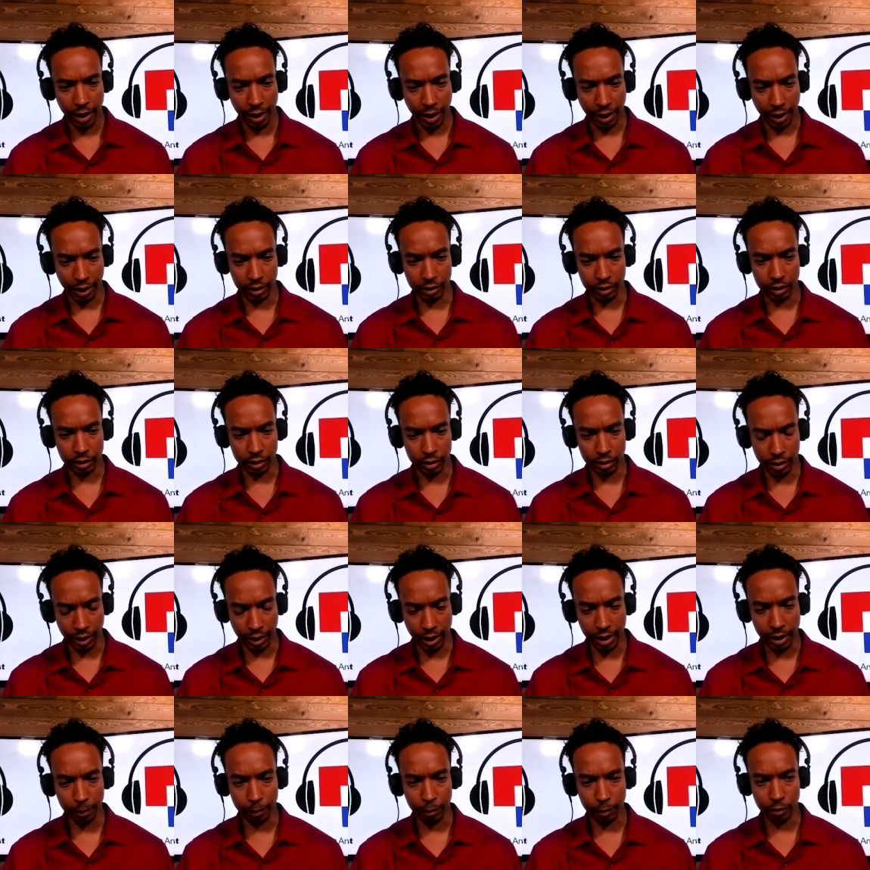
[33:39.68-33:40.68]
as
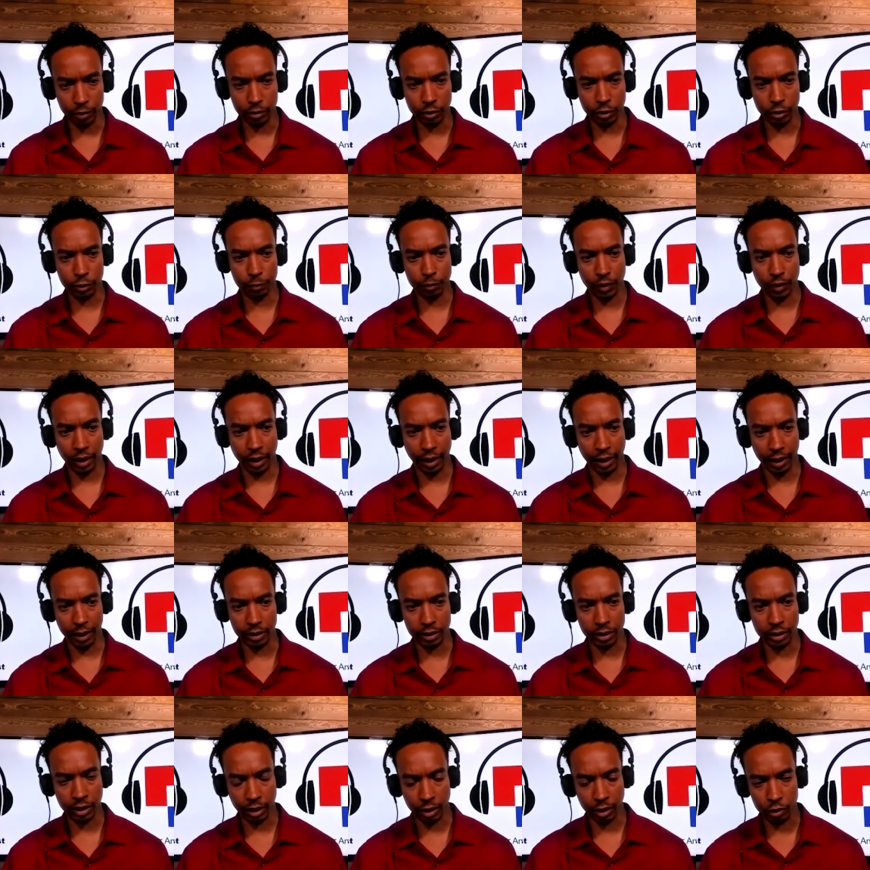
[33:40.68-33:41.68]
neighbors,
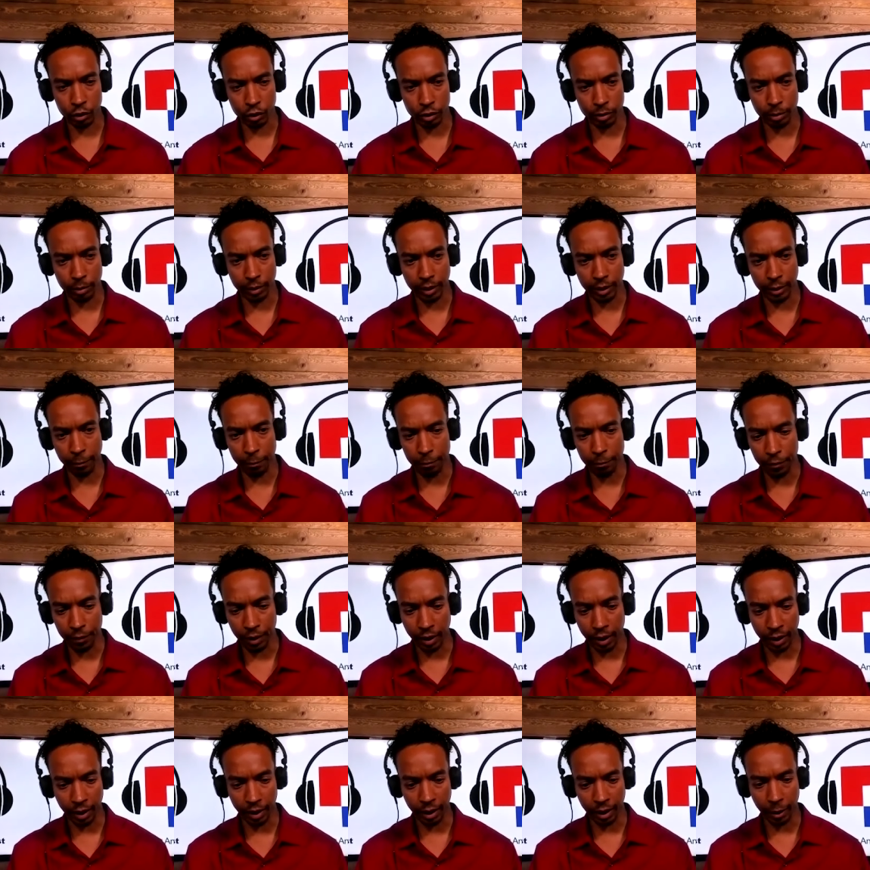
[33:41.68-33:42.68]
as countrymen,
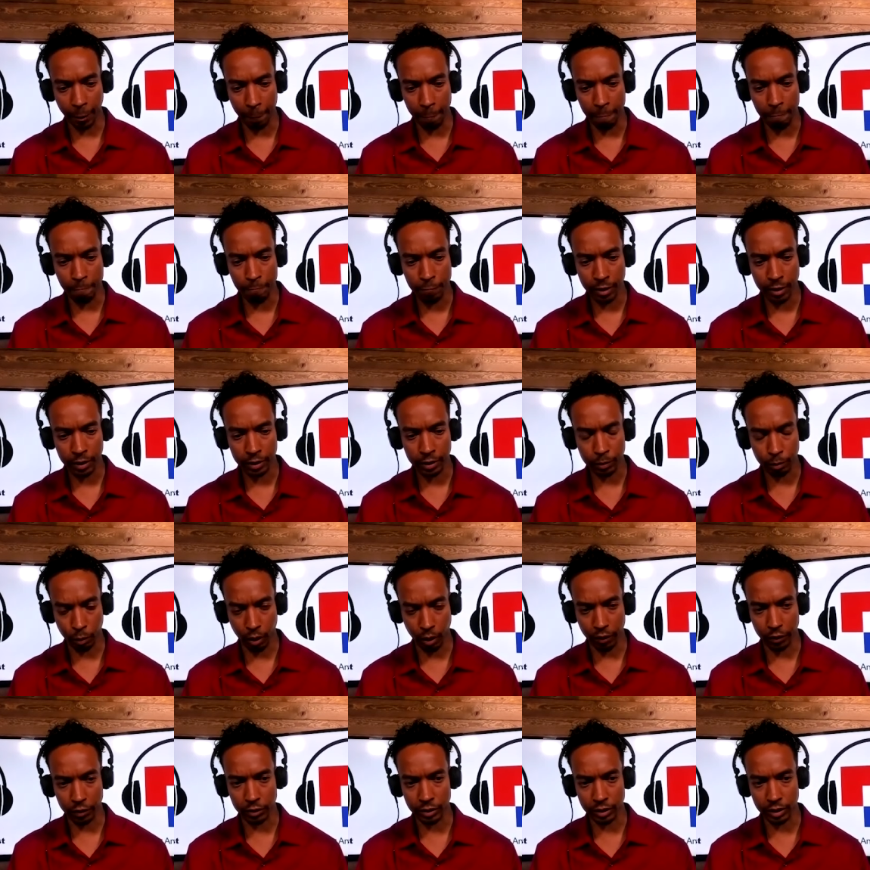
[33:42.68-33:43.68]
um, as
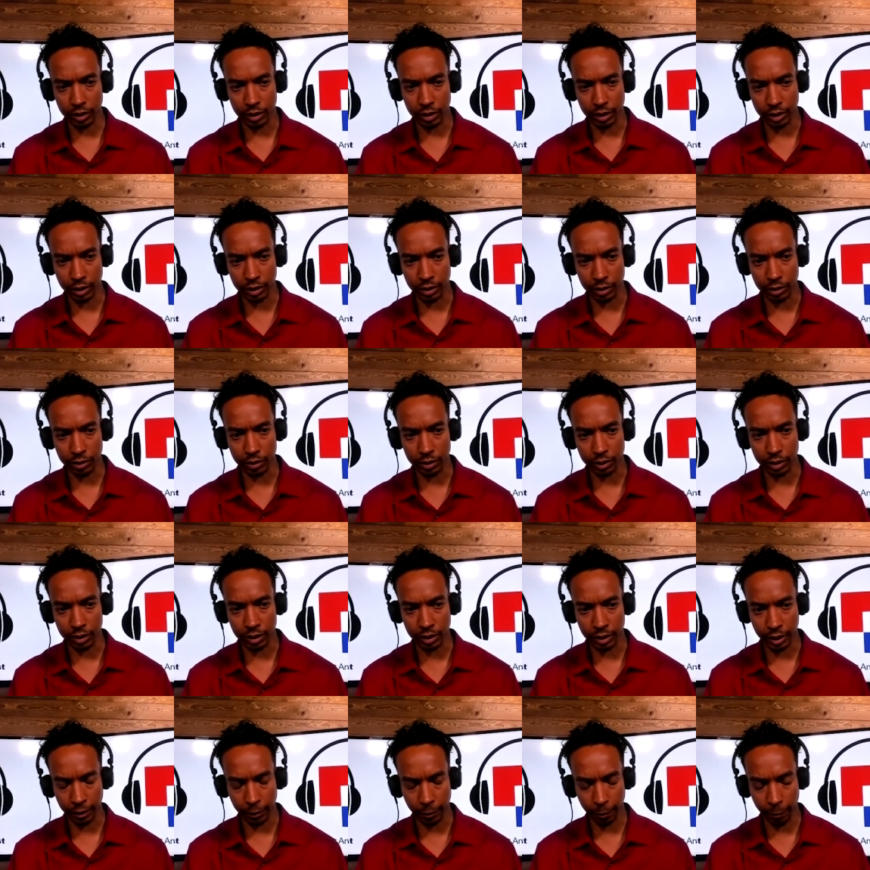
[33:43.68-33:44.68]
brothers and sisters,
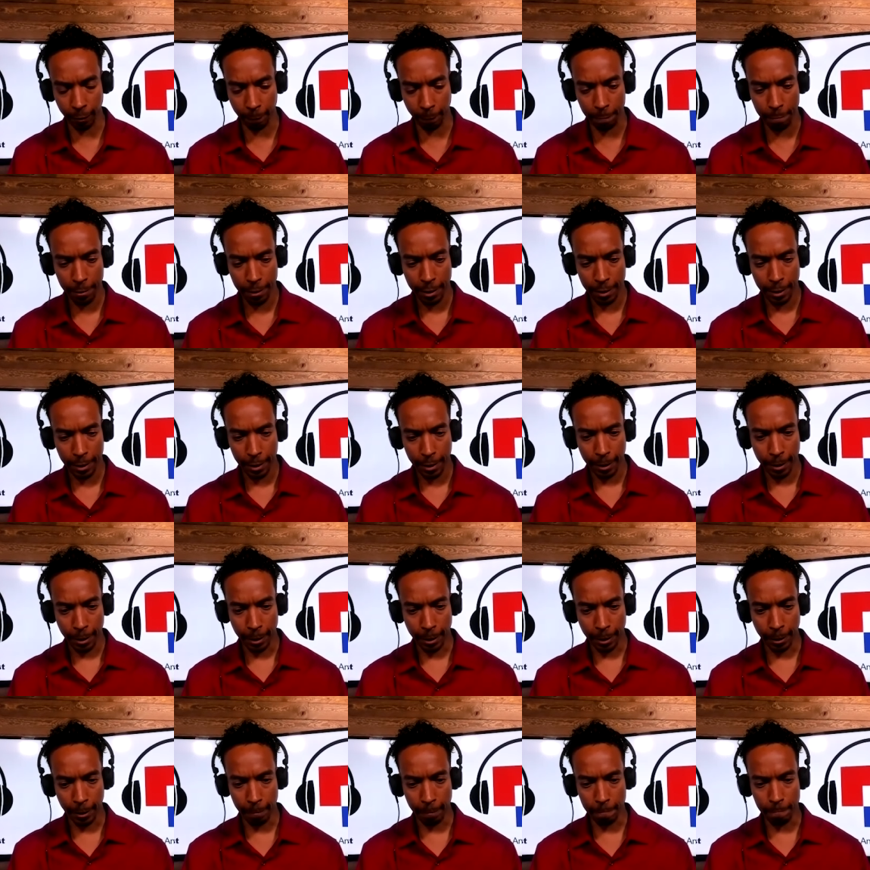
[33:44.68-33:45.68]
etc.
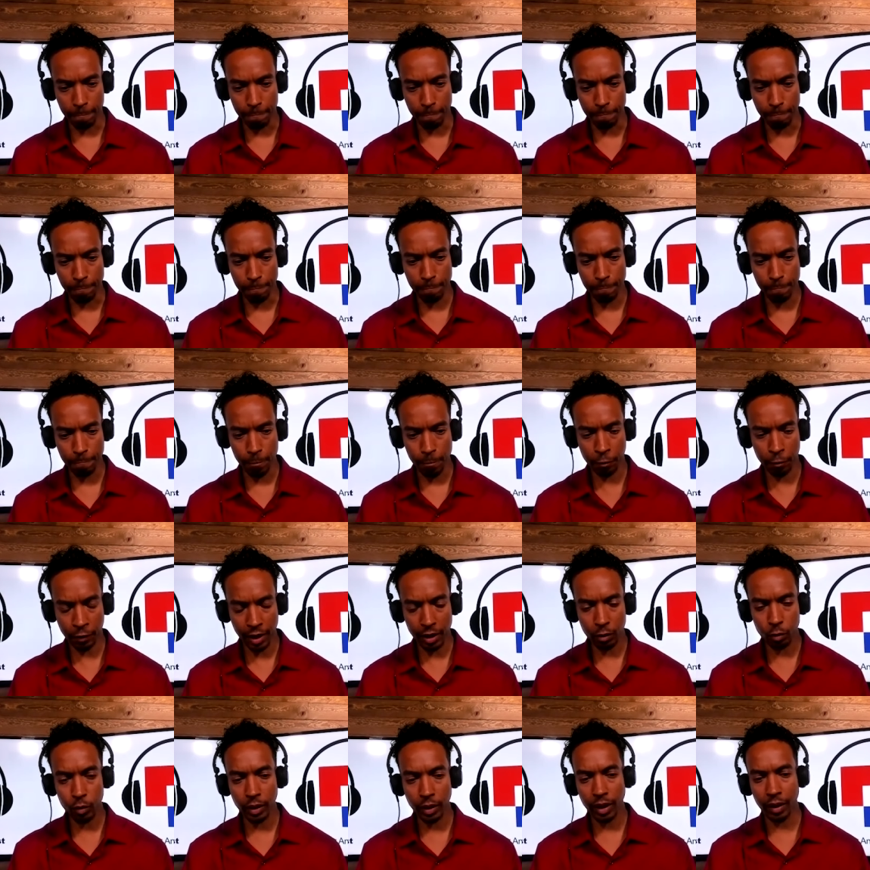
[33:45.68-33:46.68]
Um,
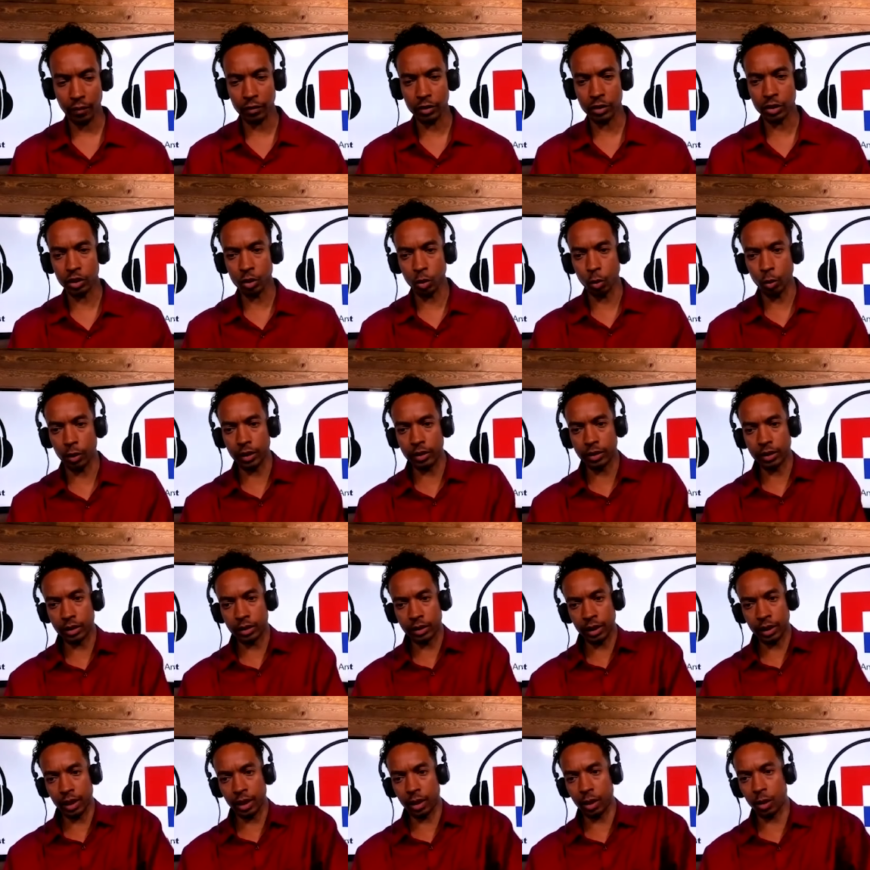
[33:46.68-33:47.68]
then we have a story to
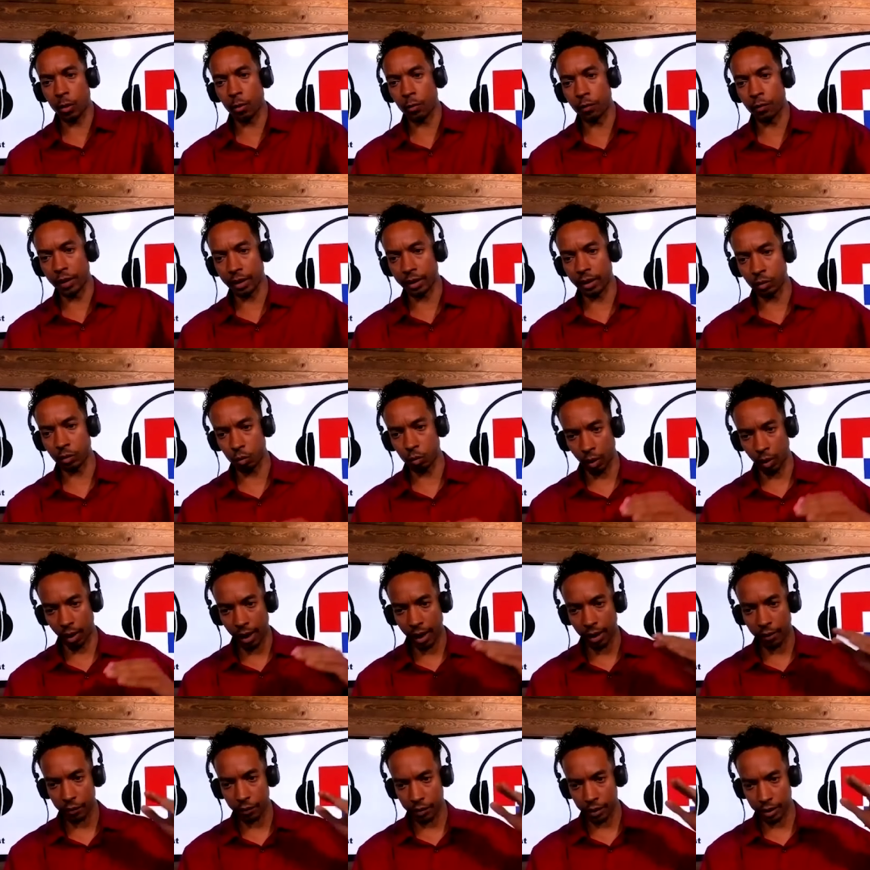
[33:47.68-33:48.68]
tell that can
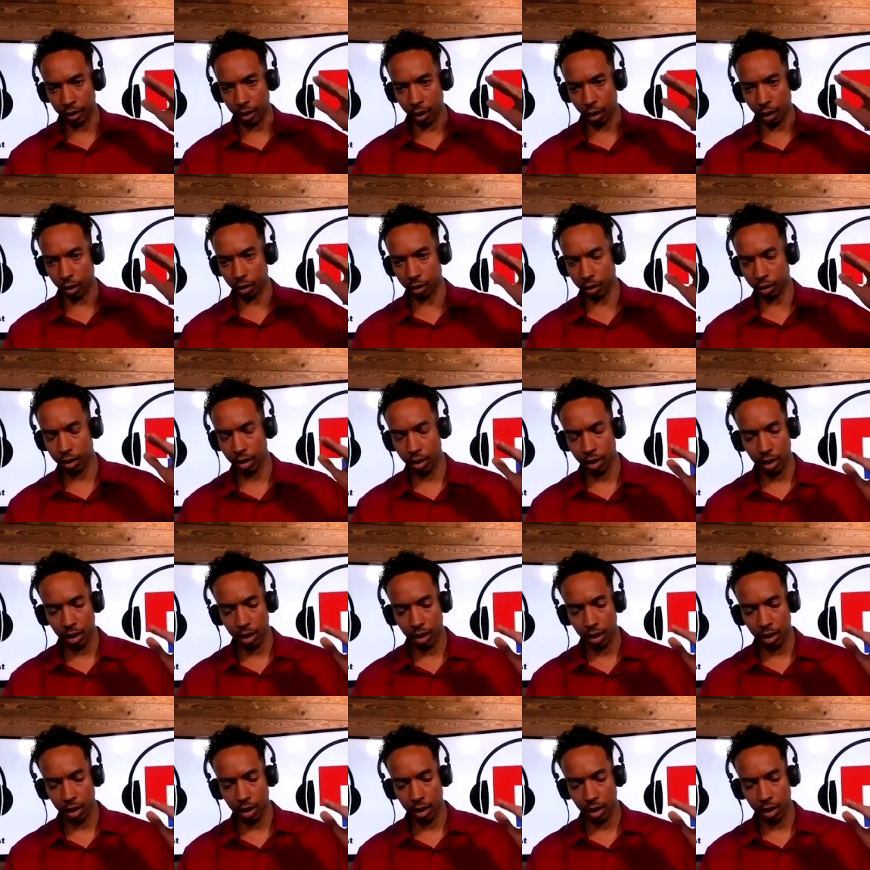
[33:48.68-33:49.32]
ride the arc